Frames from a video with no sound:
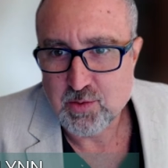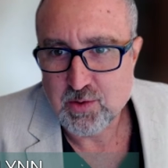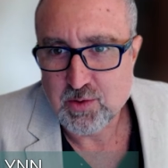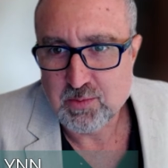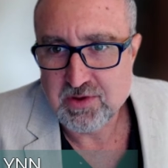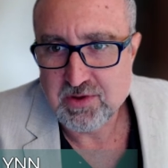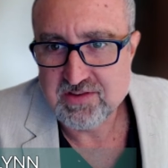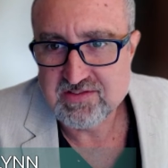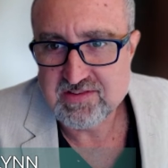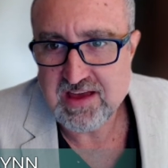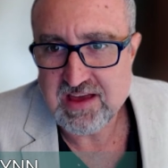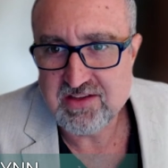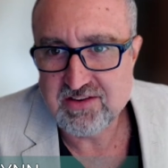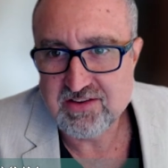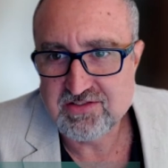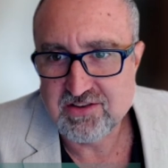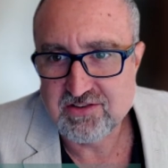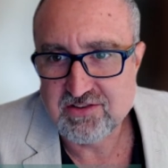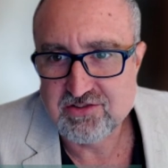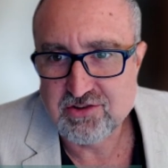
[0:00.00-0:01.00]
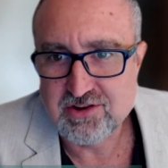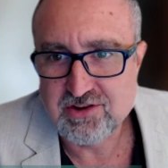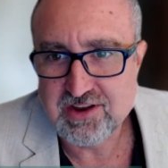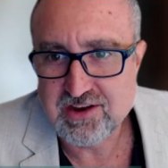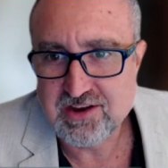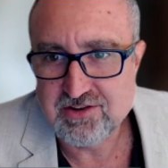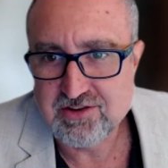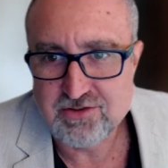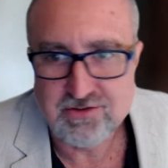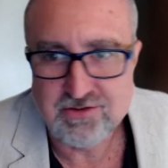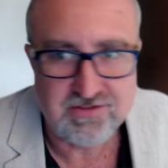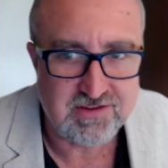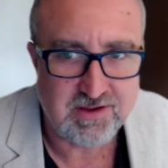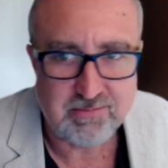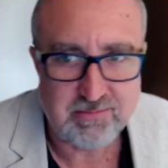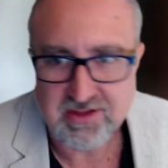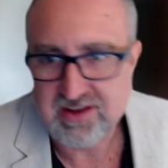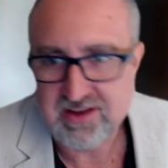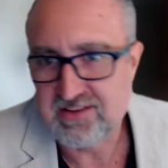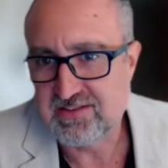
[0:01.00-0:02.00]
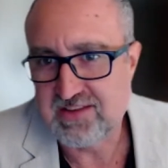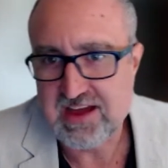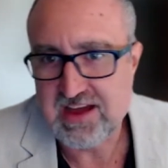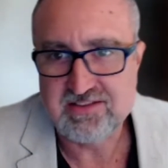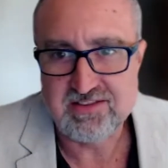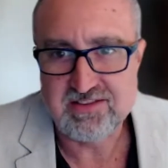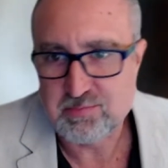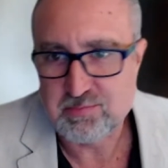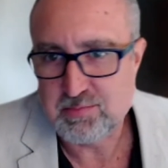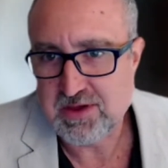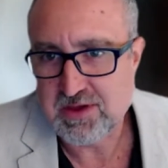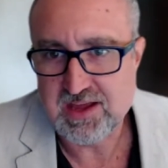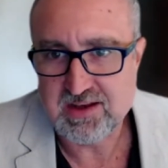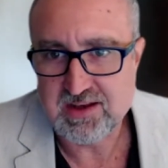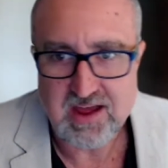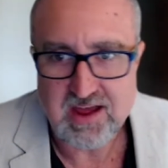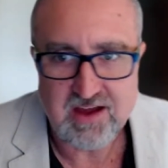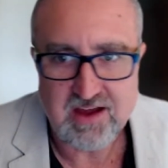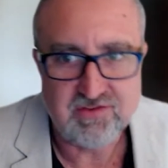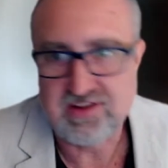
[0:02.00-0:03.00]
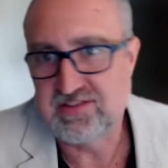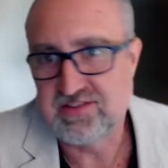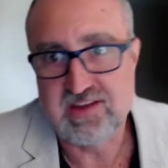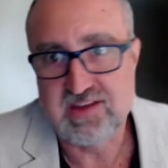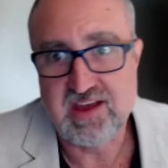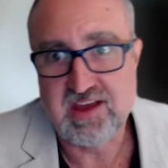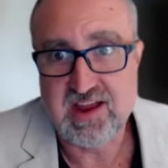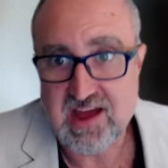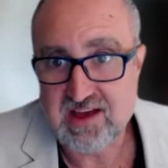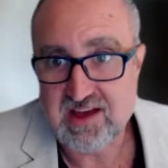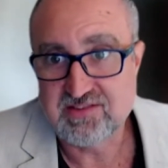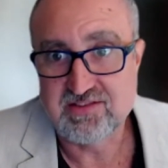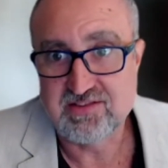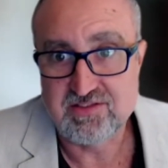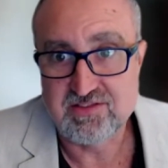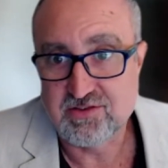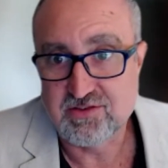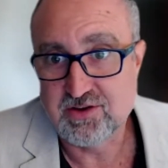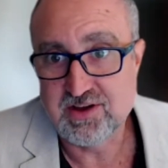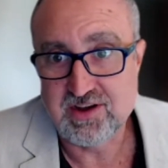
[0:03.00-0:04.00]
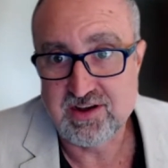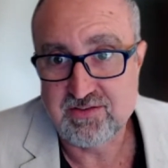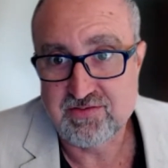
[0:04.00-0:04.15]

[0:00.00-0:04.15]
when we say there's a duty to do something, does that just mean every state has to do it? And